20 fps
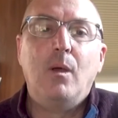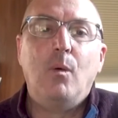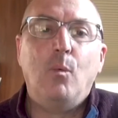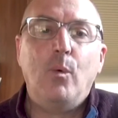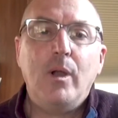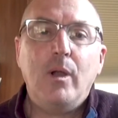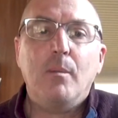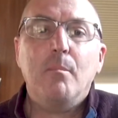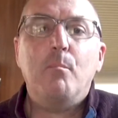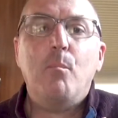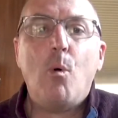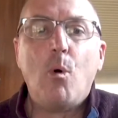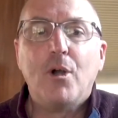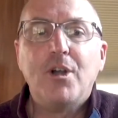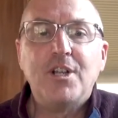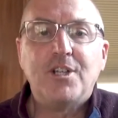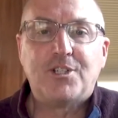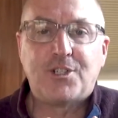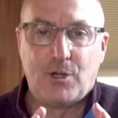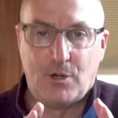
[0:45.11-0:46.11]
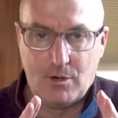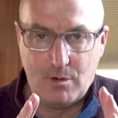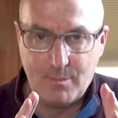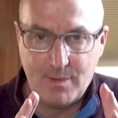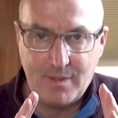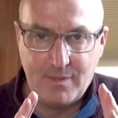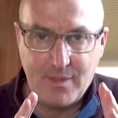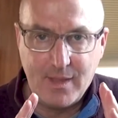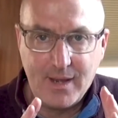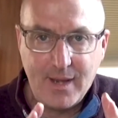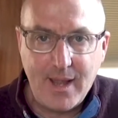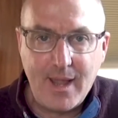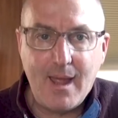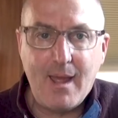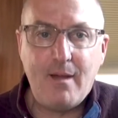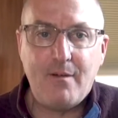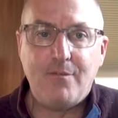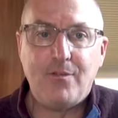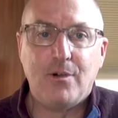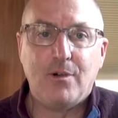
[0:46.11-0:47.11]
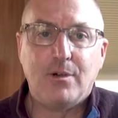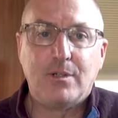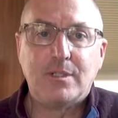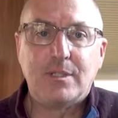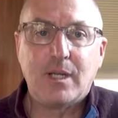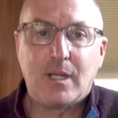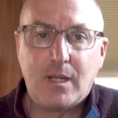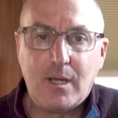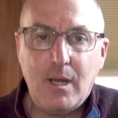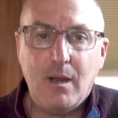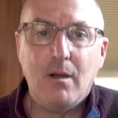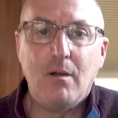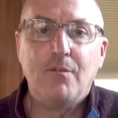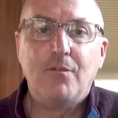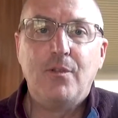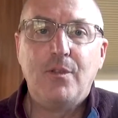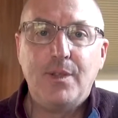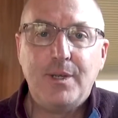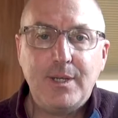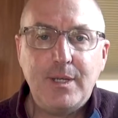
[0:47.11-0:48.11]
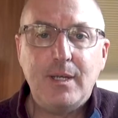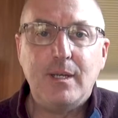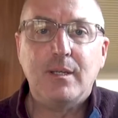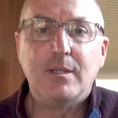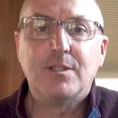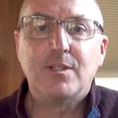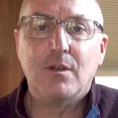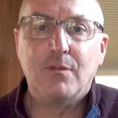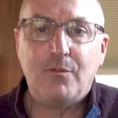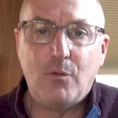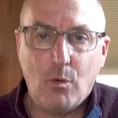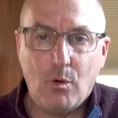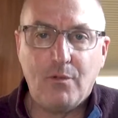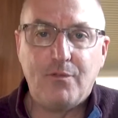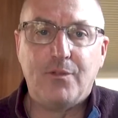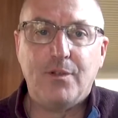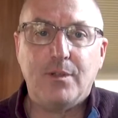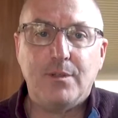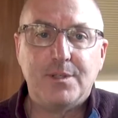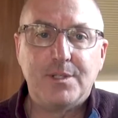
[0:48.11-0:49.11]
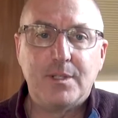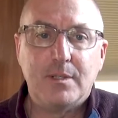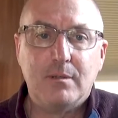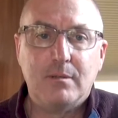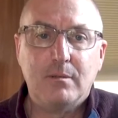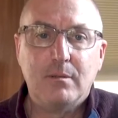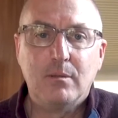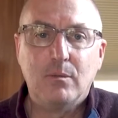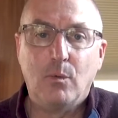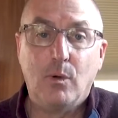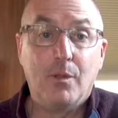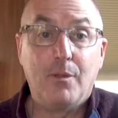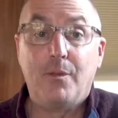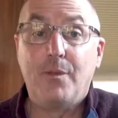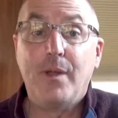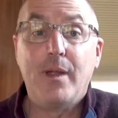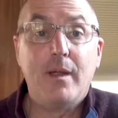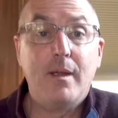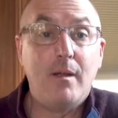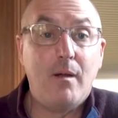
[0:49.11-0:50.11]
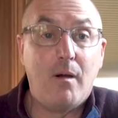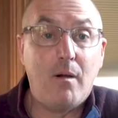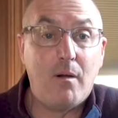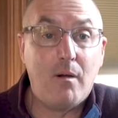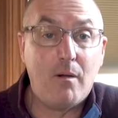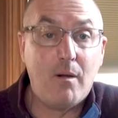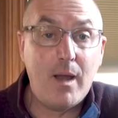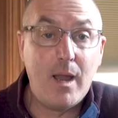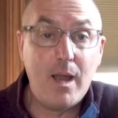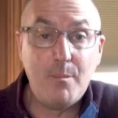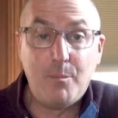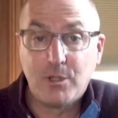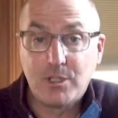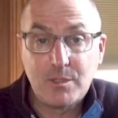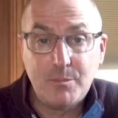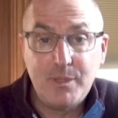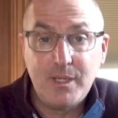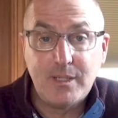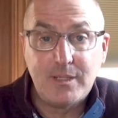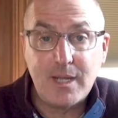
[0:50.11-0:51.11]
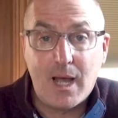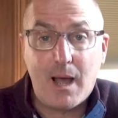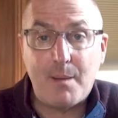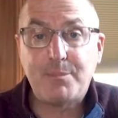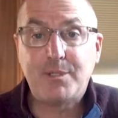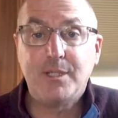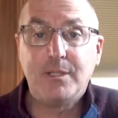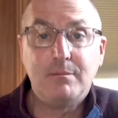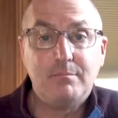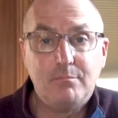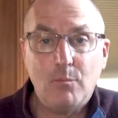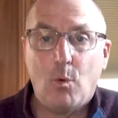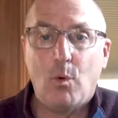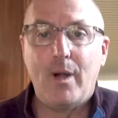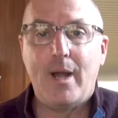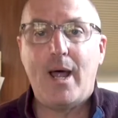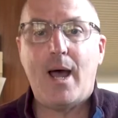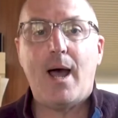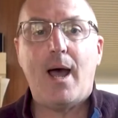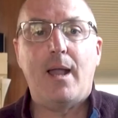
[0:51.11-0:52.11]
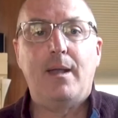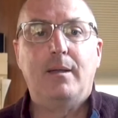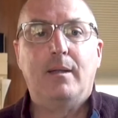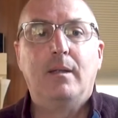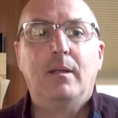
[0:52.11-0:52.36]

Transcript: We are more determined than ever to care for the needs of orphans, whether they are able to be adopted or not.